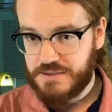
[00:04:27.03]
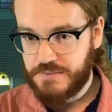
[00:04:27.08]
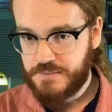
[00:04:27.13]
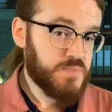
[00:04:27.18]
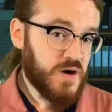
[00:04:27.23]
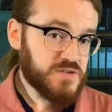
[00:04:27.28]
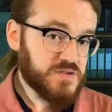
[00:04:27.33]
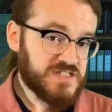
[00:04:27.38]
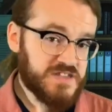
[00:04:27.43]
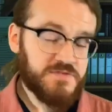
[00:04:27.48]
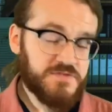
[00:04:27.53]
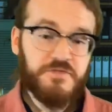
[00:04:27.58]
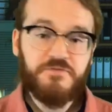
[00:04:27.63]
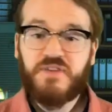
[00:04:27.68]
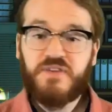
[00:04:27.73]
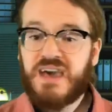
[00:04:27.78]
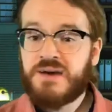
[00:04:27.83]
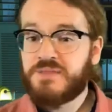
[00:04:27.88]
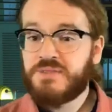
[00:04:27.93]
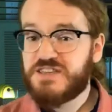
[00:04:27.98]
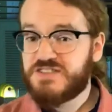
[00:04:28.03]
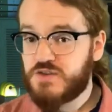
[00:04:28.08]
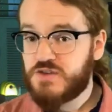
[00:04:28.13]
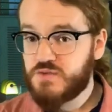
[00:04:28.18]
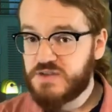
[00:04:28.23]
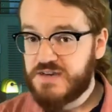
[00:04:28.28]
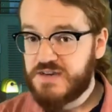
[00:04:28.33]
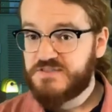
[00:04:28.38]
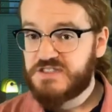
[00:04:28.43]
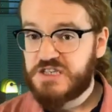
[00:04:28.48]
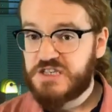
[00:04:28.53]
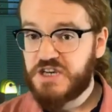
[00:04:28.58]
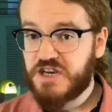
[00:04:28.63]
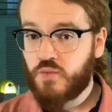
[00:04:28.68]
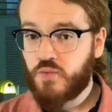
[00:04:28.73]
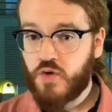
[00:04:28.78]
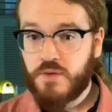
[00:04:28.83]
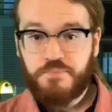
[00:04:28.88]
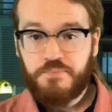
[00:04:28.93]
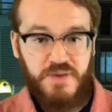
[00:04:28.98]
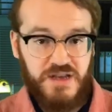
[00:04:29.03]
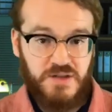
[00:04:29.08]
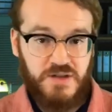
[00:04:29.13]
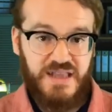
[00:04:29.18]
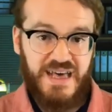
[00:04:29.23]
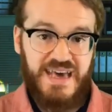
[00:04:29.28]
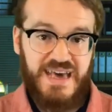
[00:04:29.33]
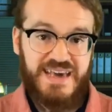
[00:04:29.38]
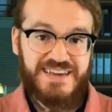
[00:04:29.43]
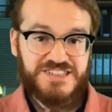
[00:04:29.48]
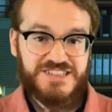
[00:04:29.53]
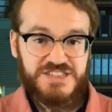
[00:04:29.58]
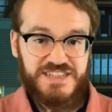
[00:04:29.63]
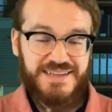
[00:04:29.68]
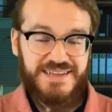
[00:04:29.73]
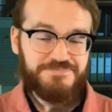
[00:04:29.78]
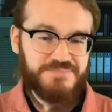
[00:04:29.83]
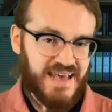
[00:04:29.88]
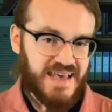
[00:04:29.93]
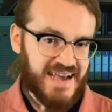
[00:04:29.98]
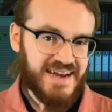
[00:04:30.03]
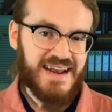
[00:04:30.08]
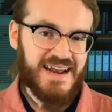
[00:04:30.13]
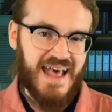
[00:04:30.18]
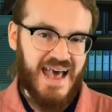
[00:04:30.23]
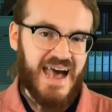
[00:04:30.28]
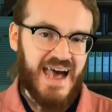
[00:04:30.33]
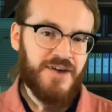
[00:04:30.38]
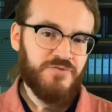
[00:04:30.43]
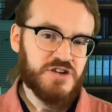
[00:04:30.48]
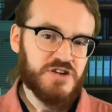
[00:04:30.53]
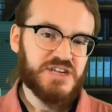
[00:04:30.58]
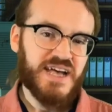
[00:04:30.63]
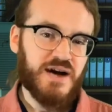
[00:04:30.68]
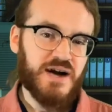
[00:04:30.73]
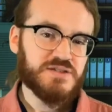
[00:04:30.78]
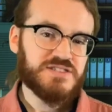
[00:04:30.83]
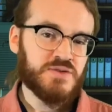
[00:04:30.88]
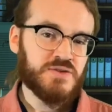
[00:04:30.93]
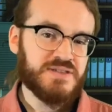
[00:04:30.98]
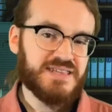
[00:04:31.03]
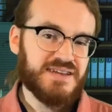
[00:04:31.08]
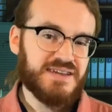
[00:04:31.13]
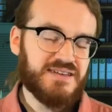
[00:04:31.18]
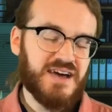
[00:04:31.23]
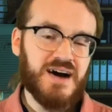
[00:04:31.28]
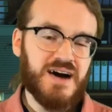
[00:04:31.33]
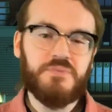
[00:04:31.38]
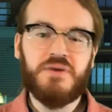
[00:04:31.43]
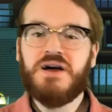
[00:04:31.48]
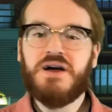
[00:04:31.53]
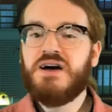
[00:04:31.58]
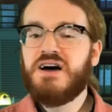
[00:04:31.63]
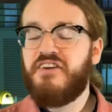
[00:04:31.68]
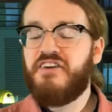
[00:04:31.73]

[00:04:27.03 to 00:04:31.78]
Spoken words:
Most of the families who lived here were middle-aged and had an average household income